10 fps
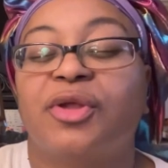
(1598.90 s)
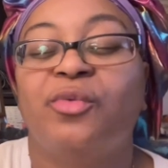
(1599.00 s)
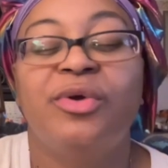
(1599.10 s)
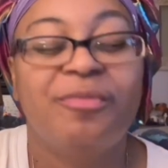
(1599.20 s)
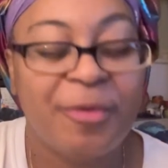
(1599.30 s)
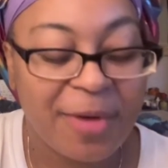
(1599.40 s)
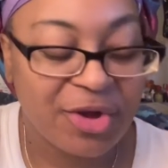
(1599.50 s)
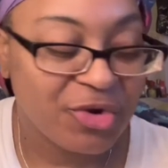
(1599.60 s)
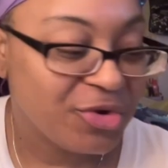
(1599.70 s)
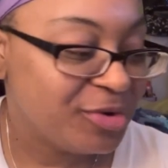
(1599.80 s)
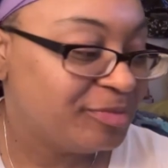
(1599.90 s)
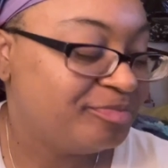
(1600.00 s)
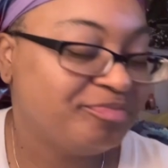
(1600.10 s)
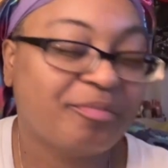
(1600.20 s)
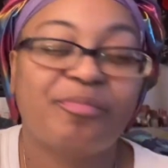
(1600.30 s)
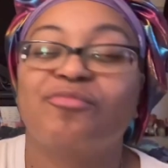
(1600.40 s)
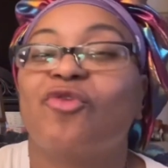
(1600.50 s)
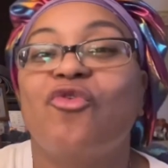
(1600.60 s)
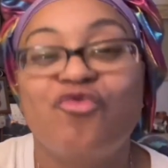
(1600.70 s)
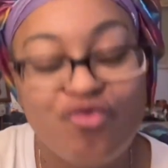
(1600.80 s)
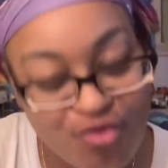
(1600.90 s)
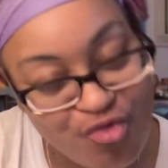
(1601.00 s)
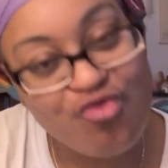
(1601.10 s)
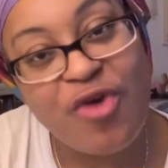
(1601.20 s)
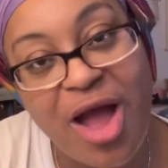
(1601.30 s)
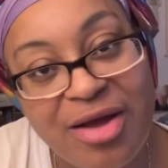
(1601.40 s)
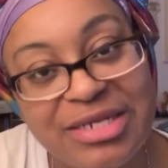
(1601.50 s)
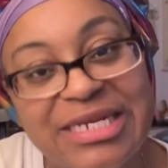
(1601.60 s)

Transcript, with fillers: with my girl rock.